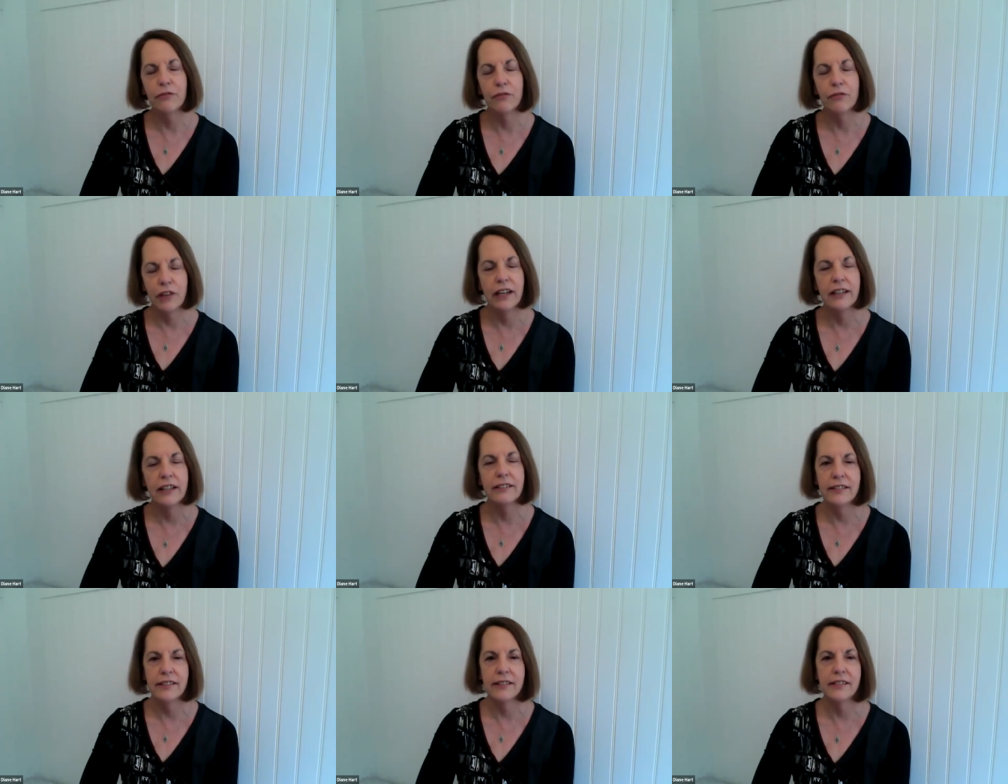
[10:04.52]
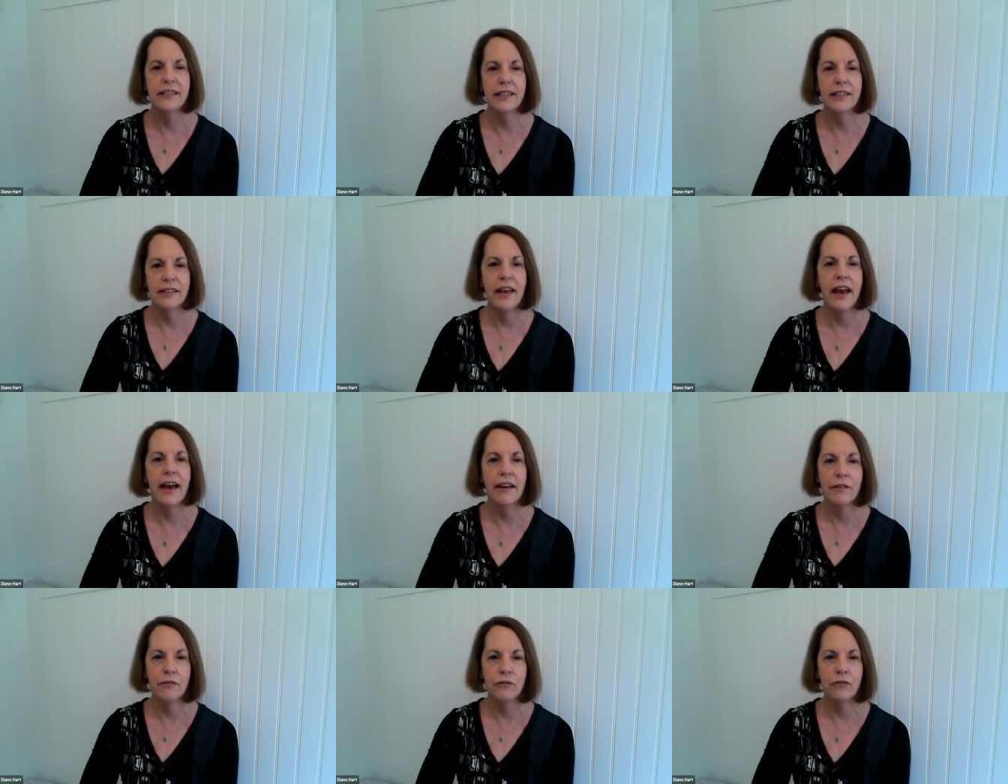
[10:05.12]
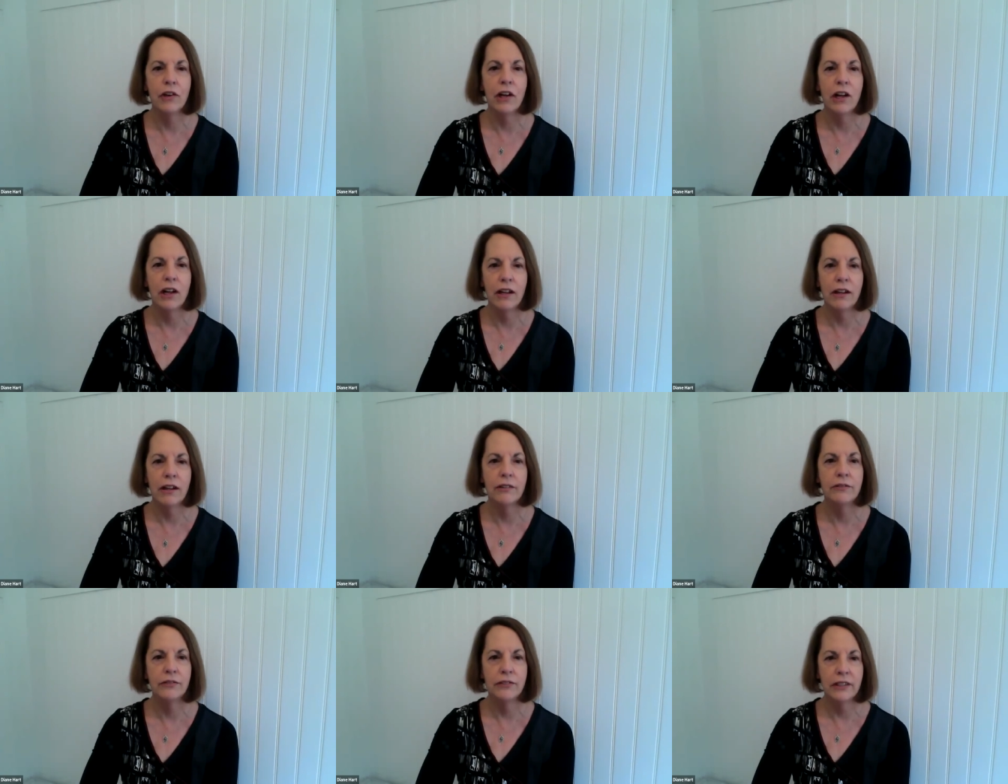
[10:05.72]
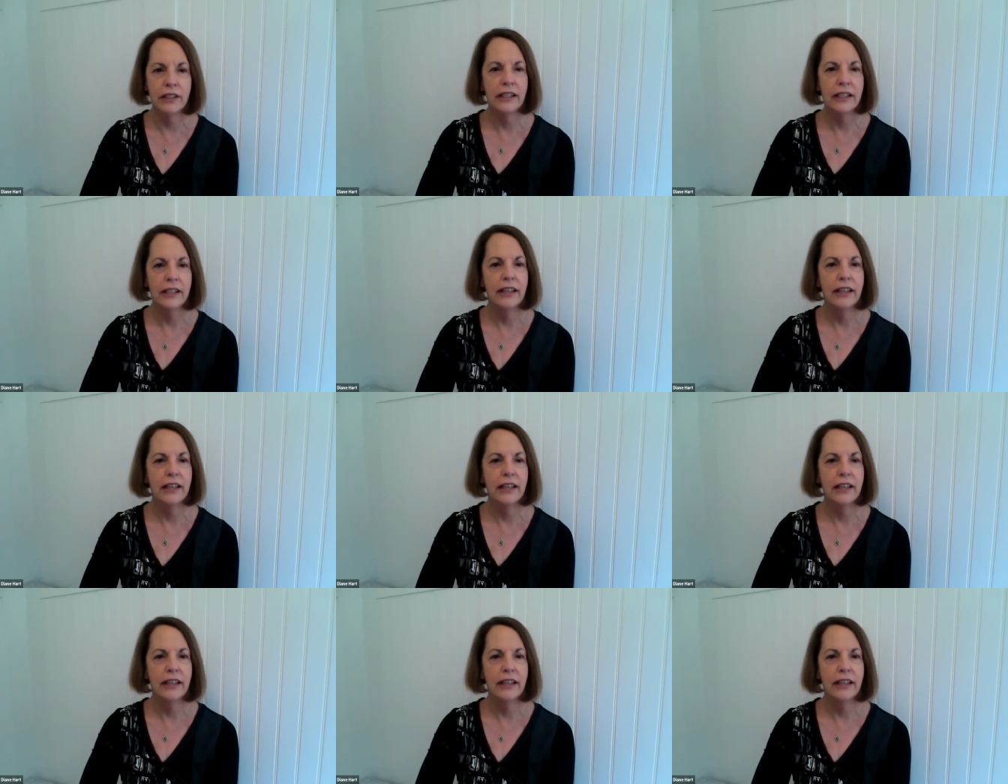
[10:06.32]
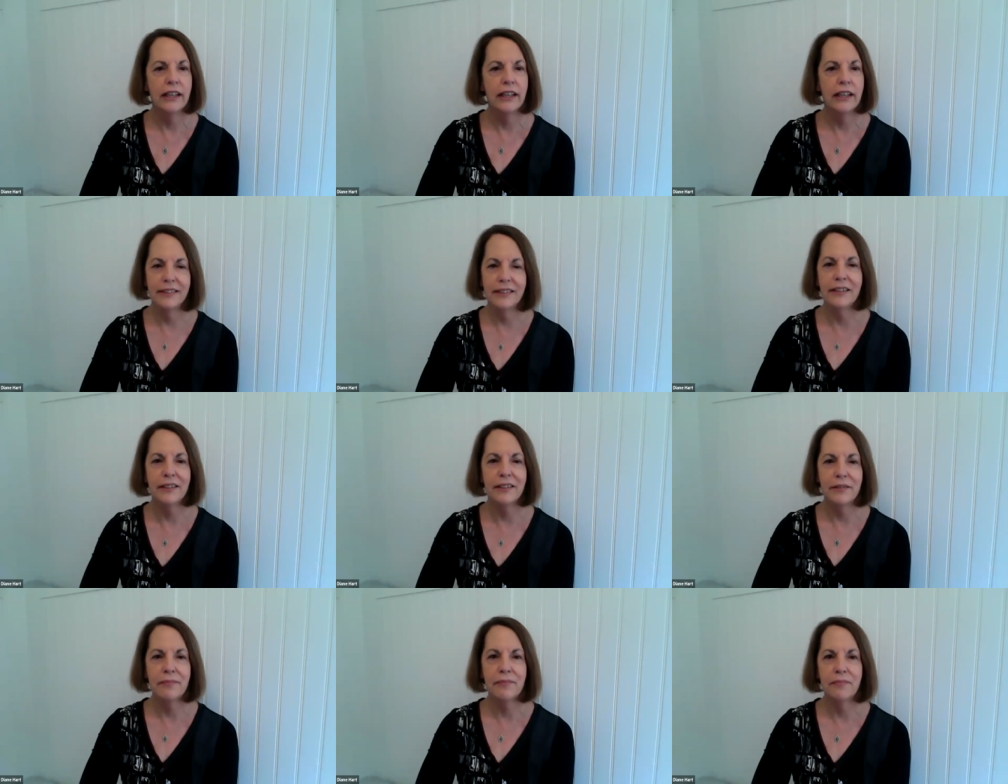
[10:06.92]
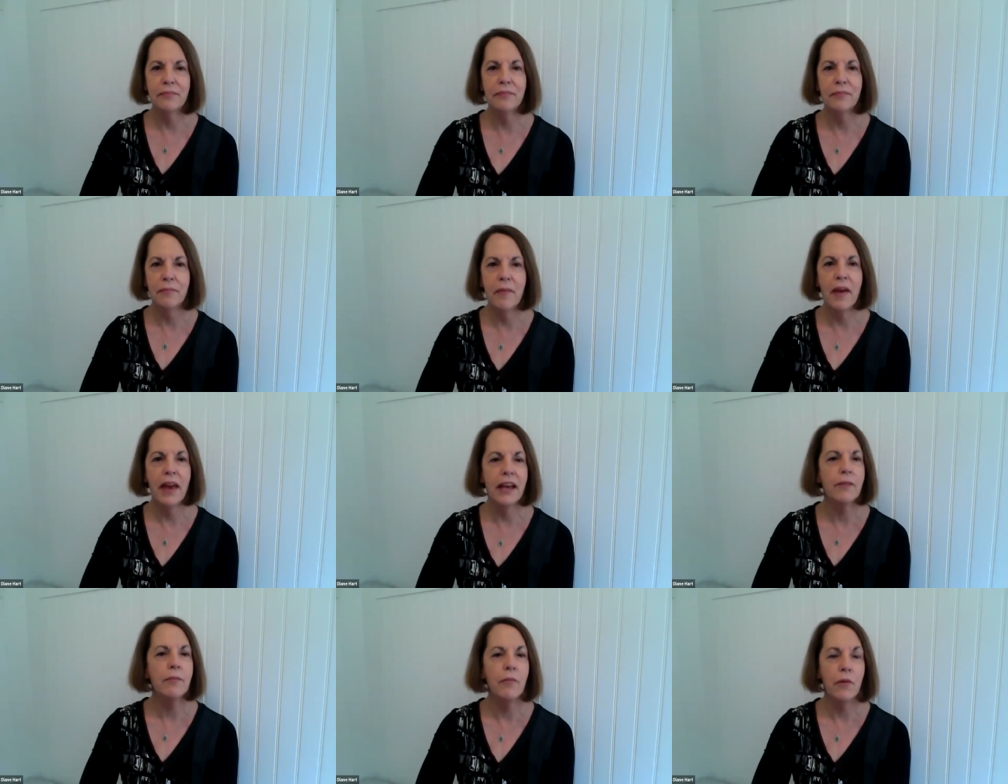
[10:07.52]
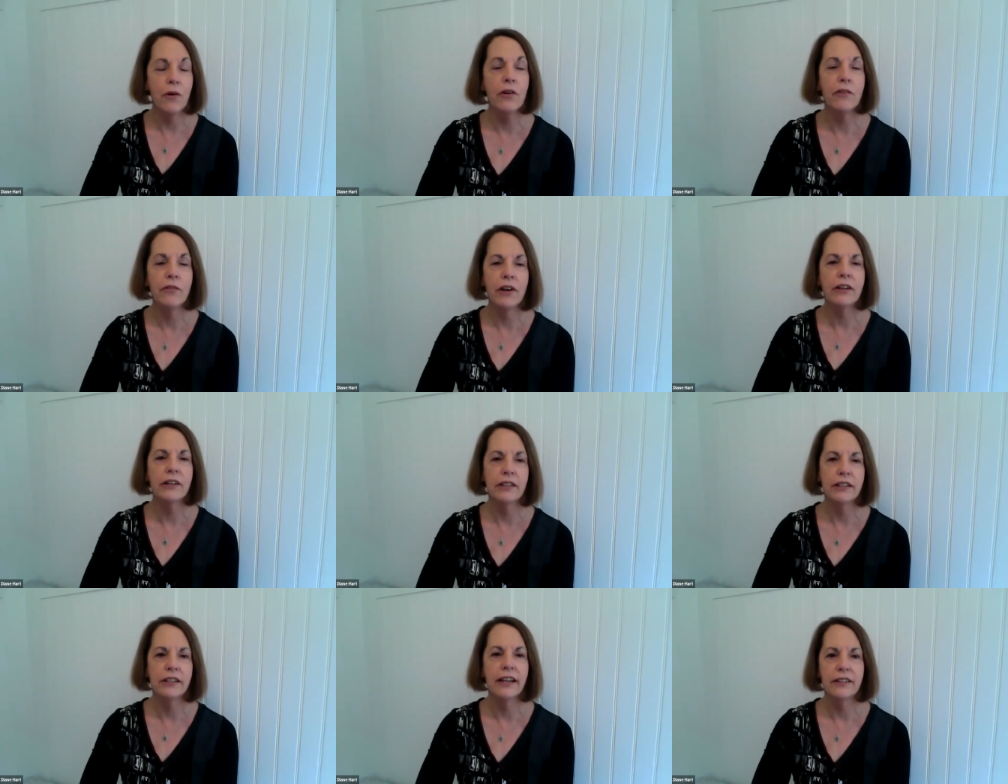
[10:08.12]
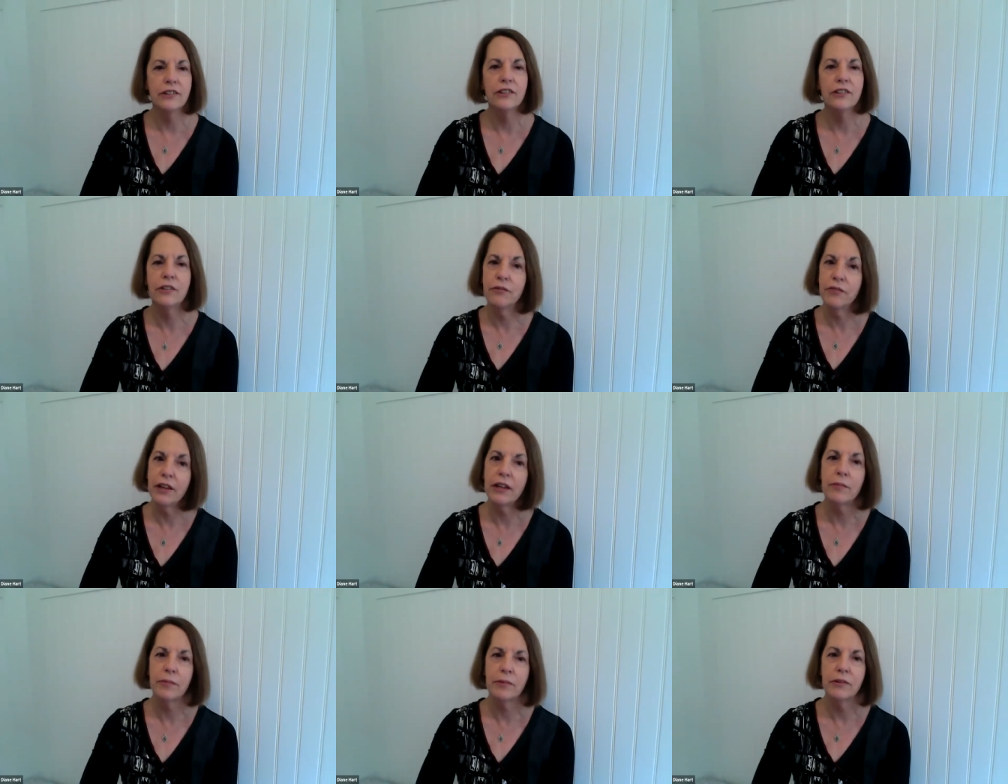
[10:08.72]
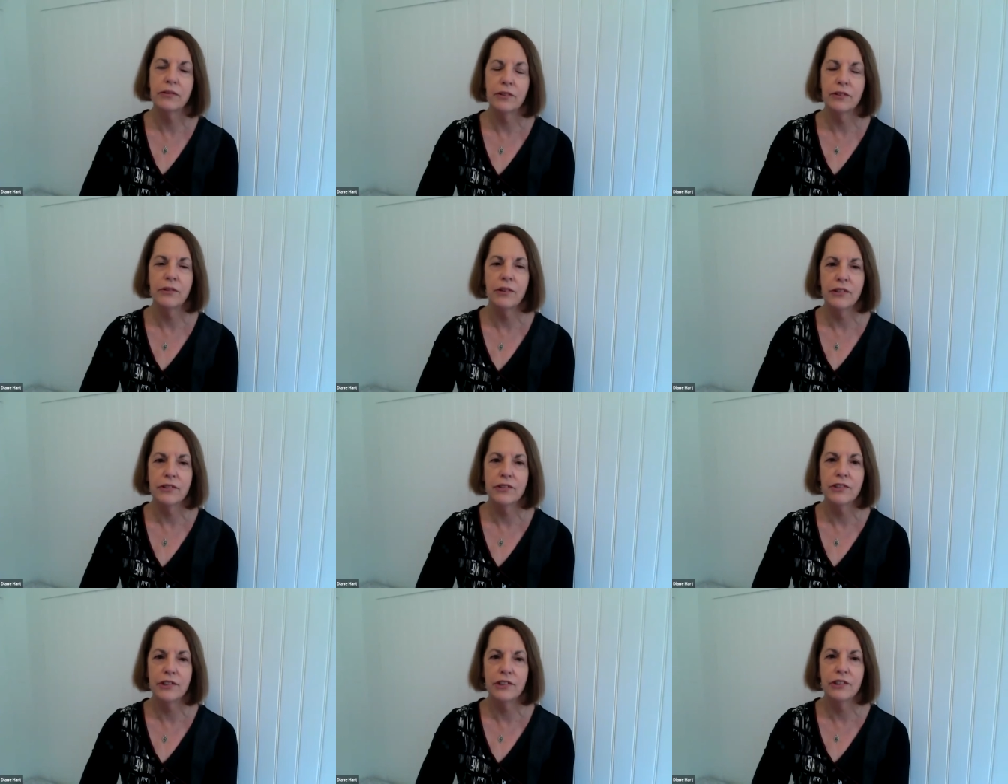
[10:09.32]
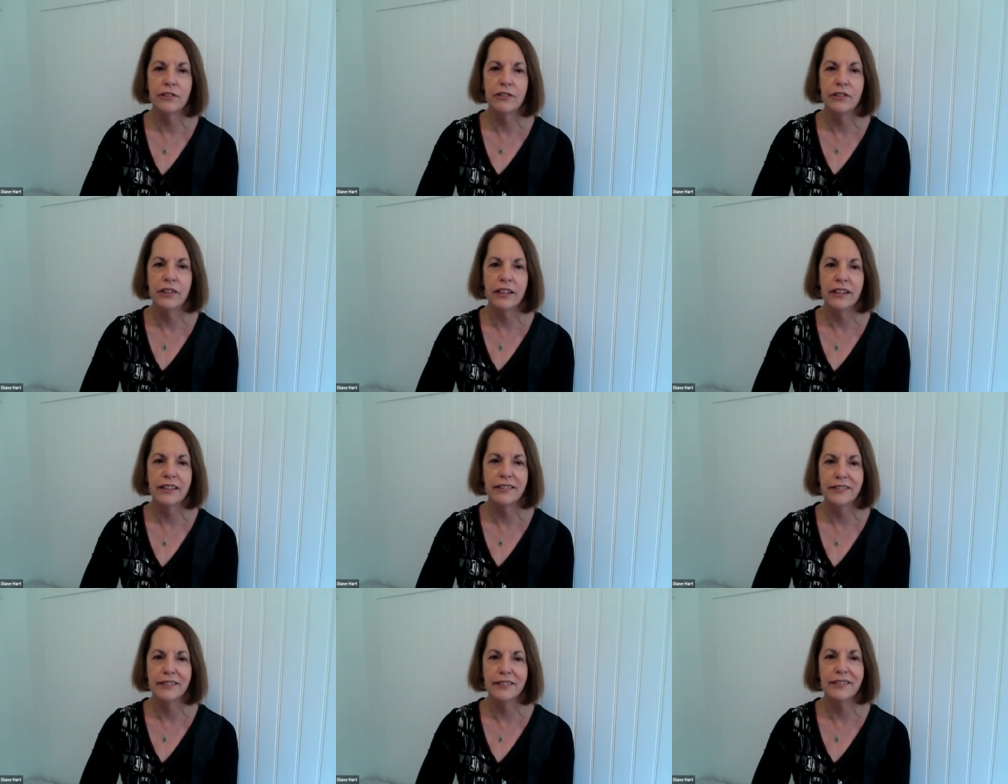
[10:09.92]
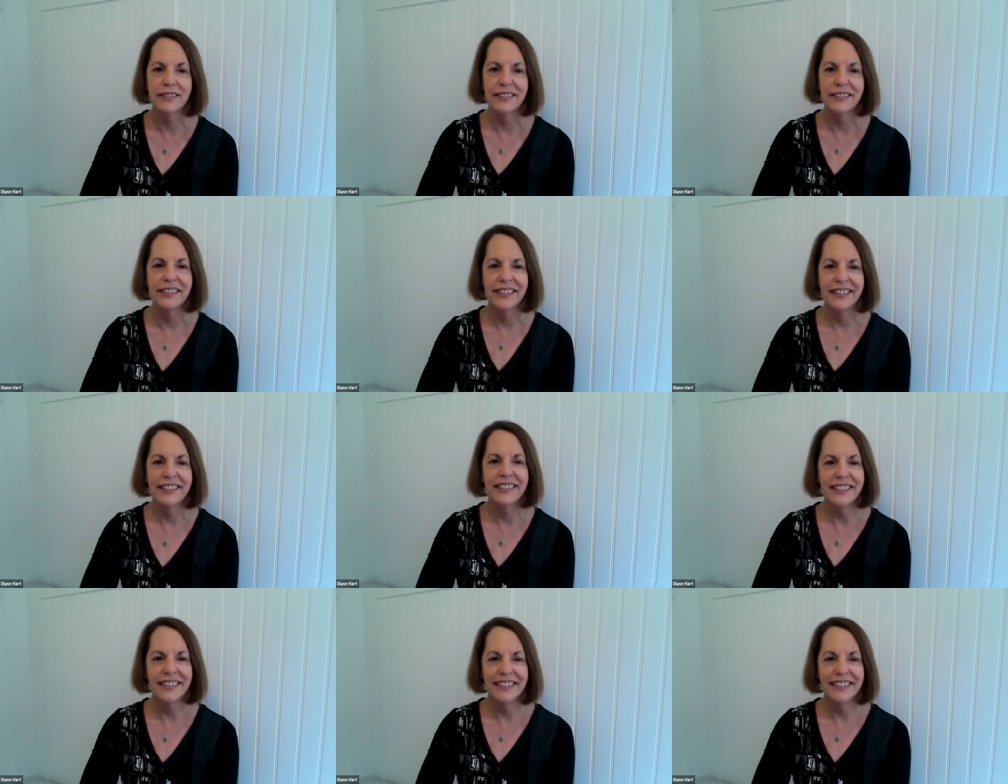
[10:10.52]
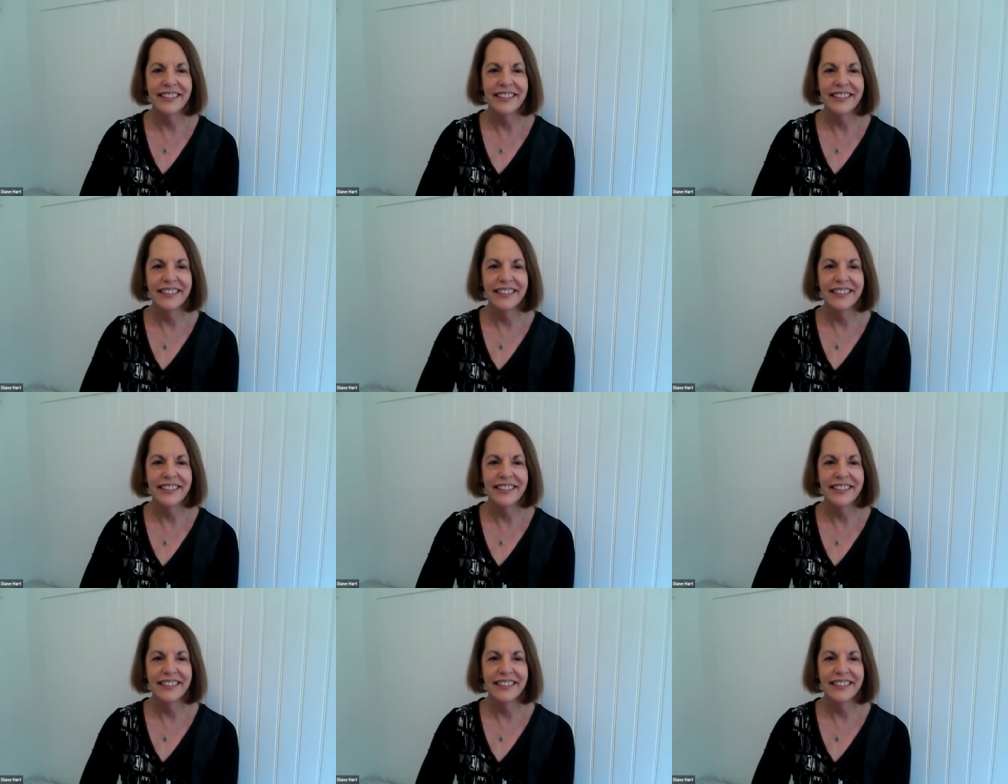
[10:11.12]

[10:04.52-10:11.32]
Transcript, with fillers: really fun to see that evolve and um, make more of our collection available to our students.